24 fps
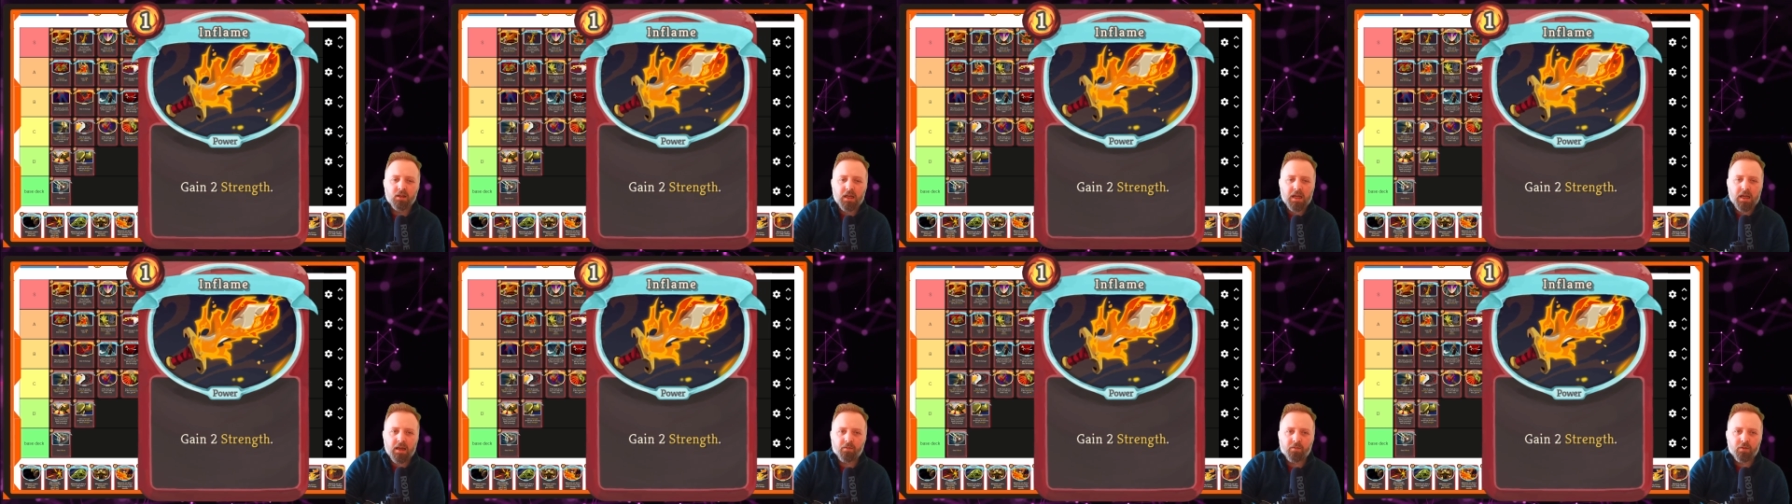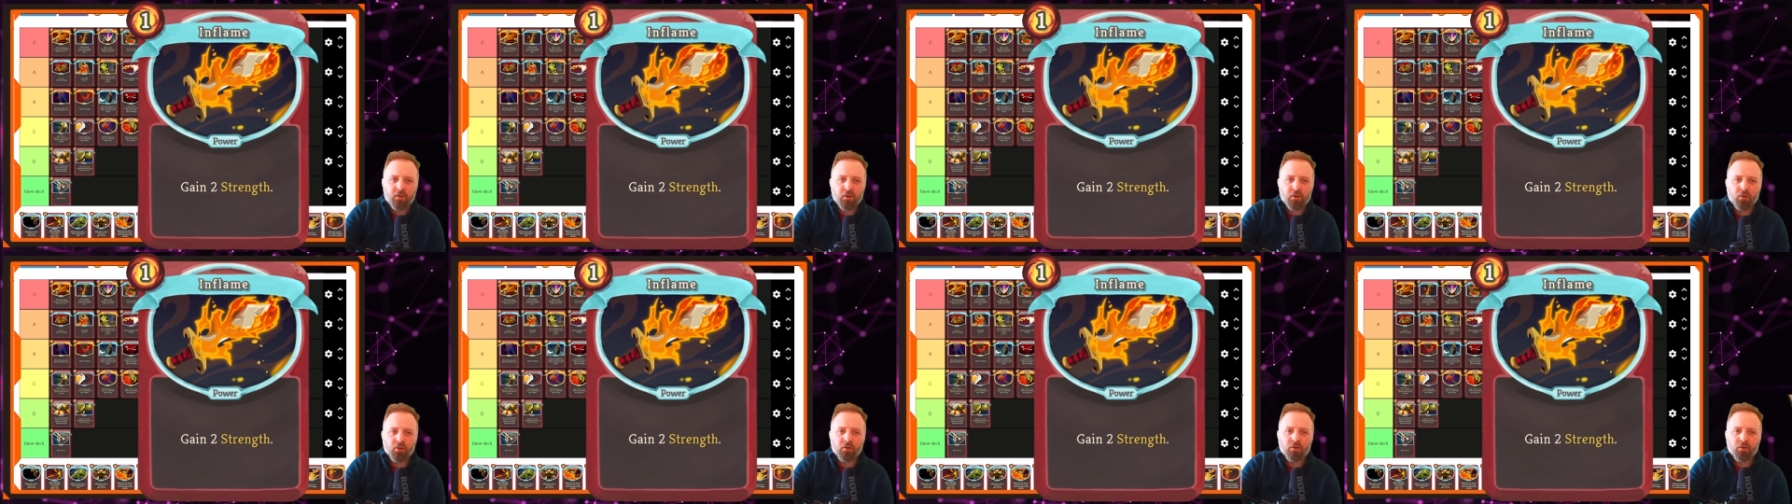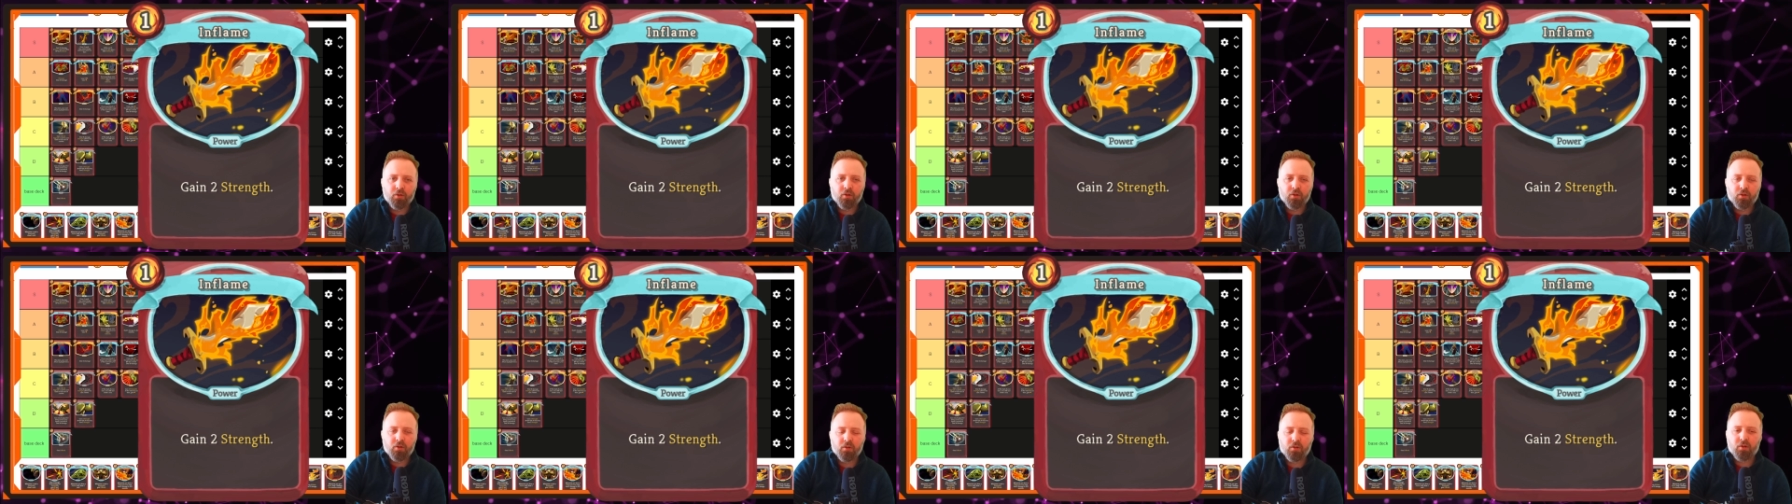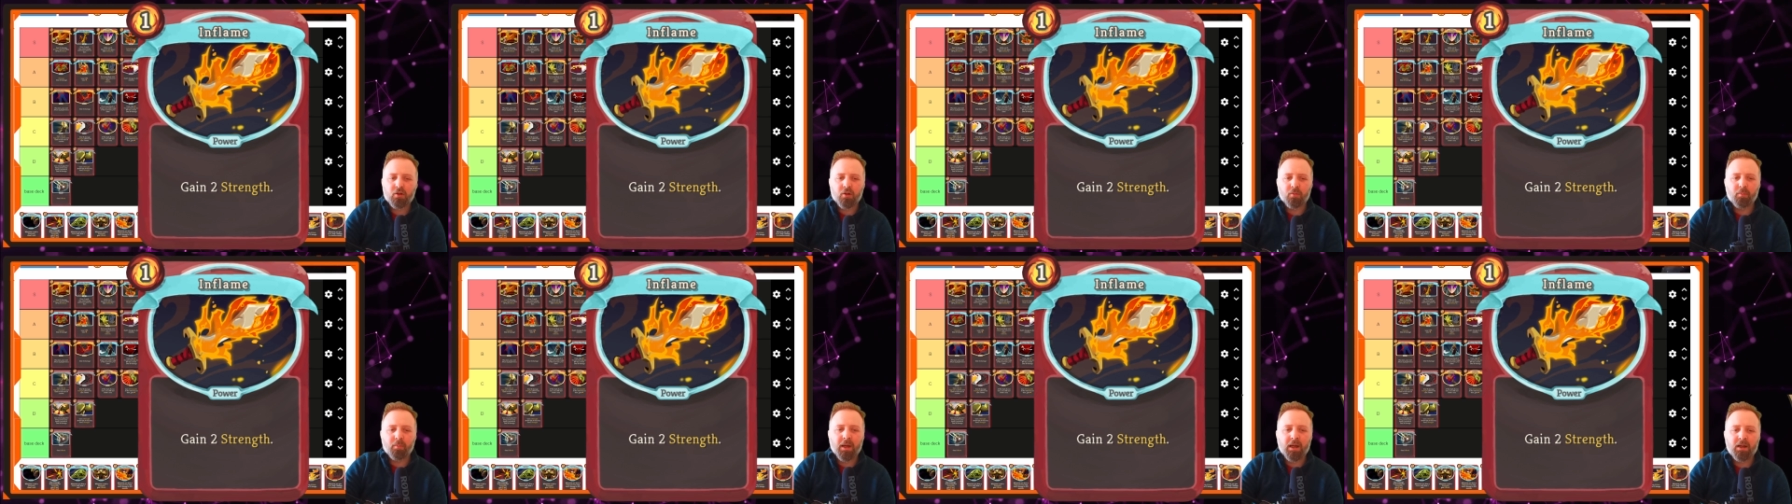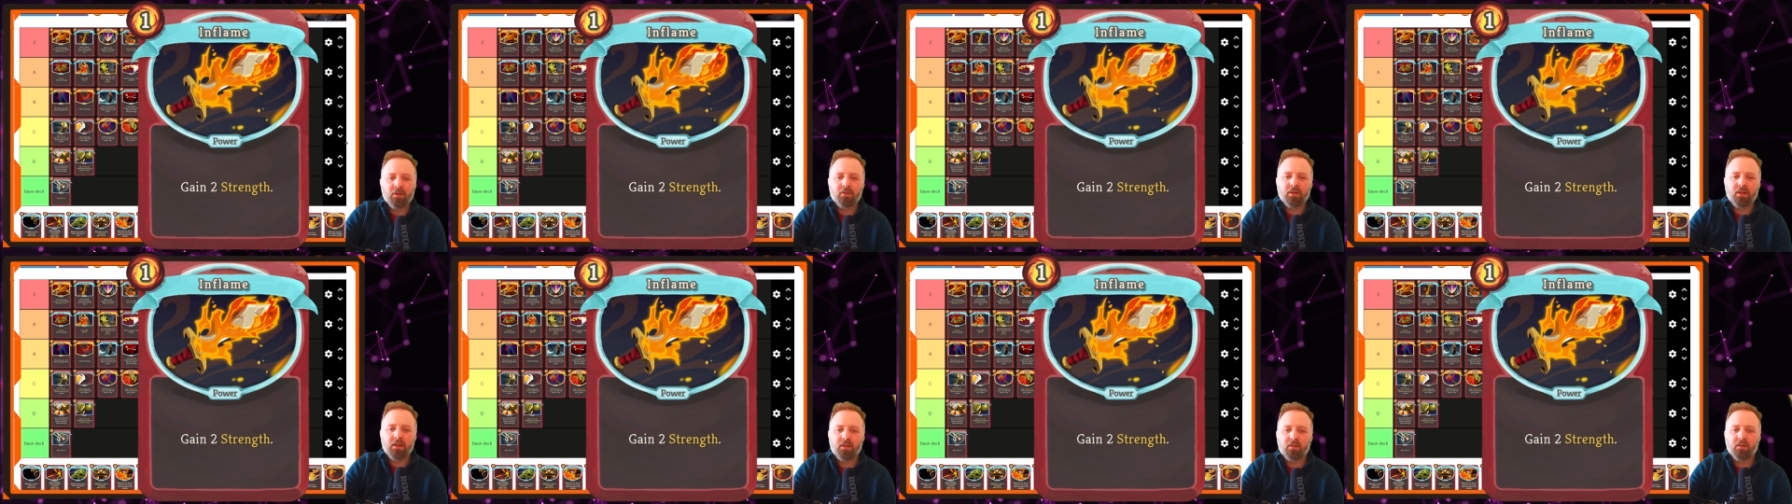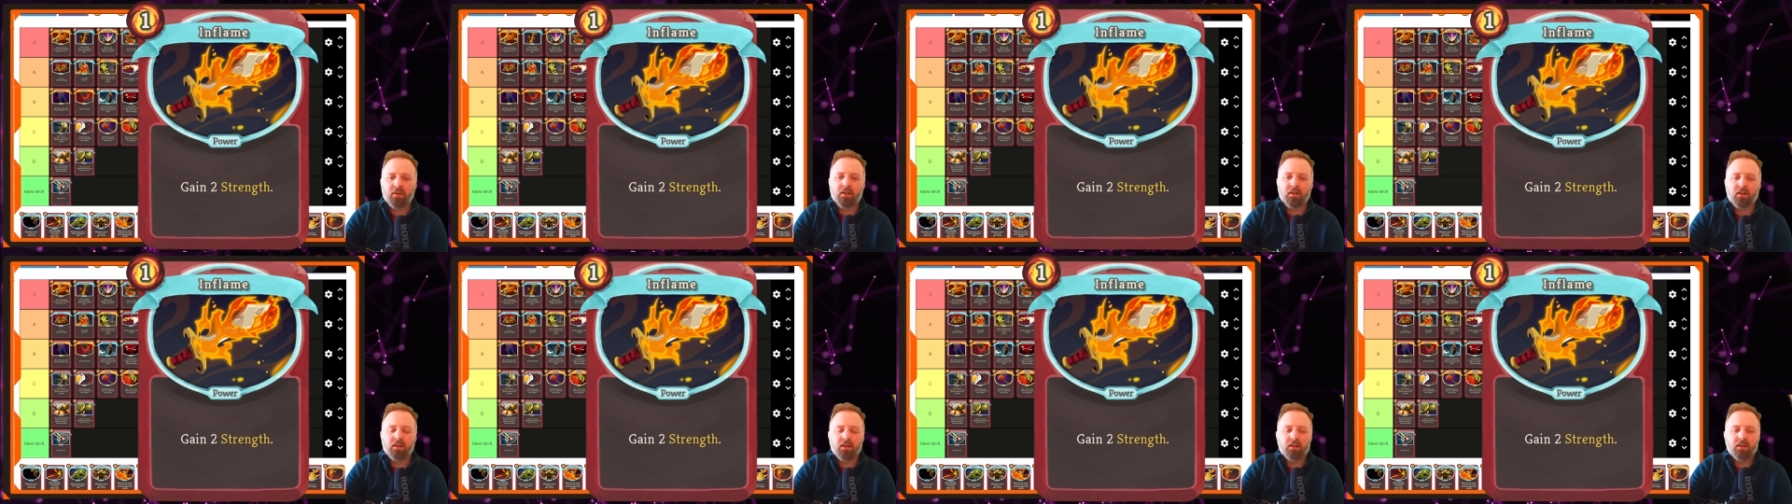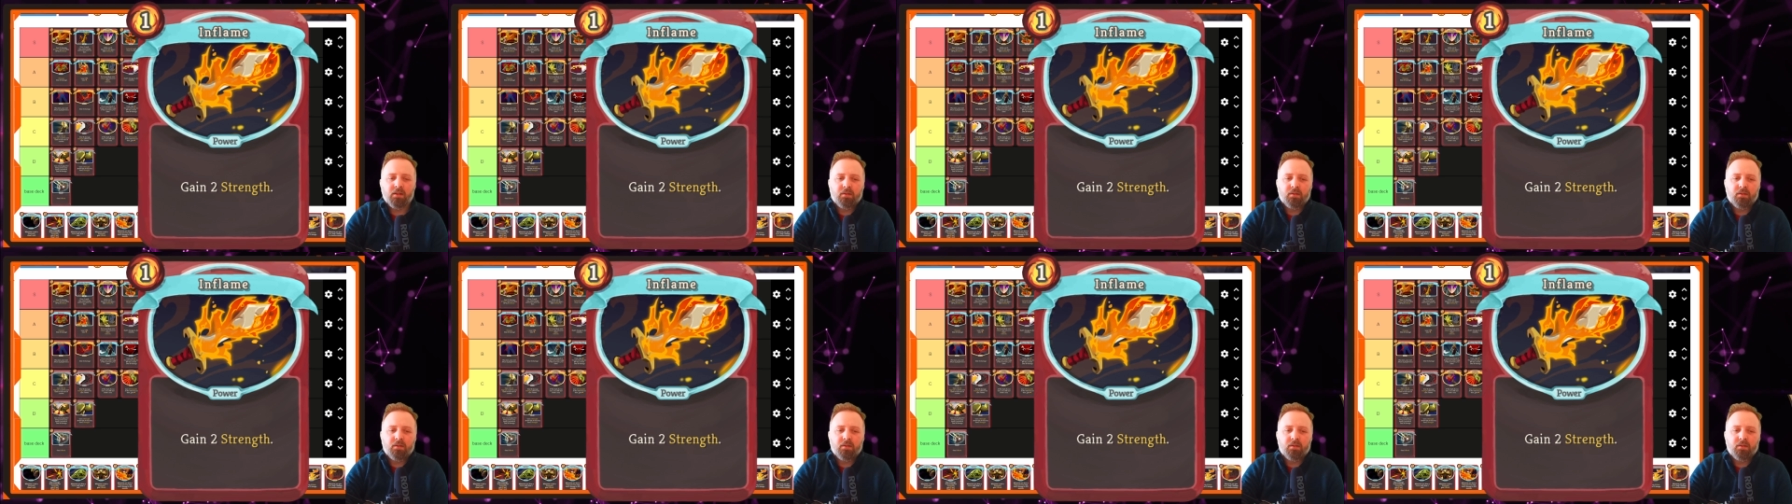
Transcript: if you're not compounding that